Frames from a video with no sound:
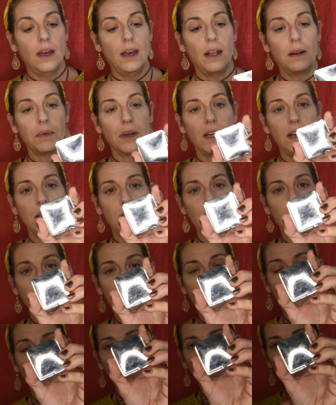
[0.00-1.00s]
I'm going to
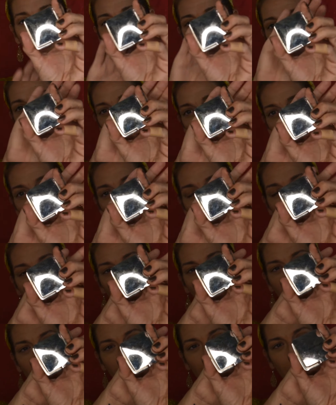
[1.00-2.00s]
use my little mini
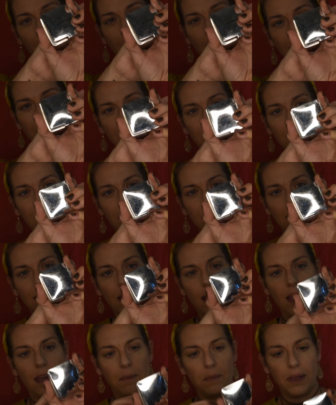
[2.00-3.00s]
Hourglass
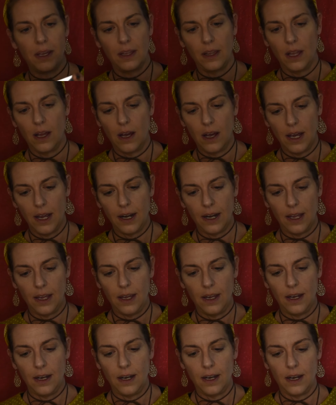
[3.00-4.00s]
ambient light
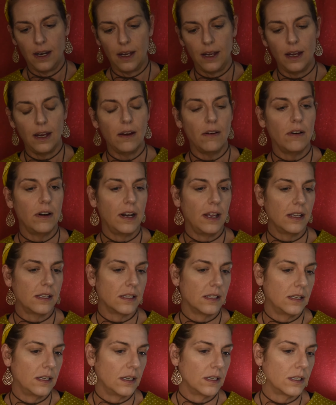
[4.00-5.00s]
in
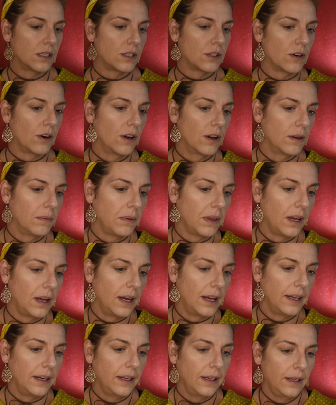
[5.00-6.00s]
iridescent strobe
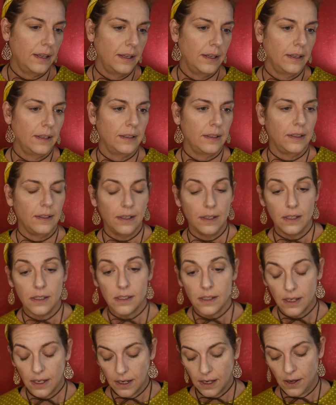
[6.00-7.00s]
light. So
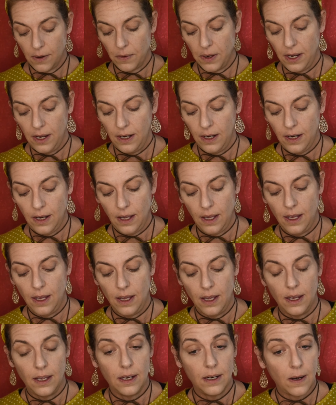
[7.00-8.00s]
I'm going to go in
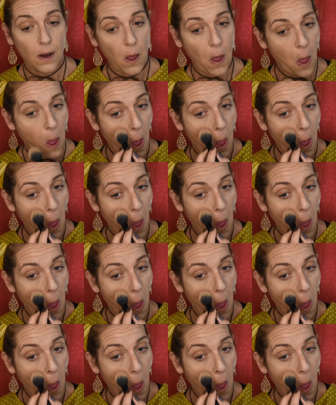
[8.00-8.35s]
and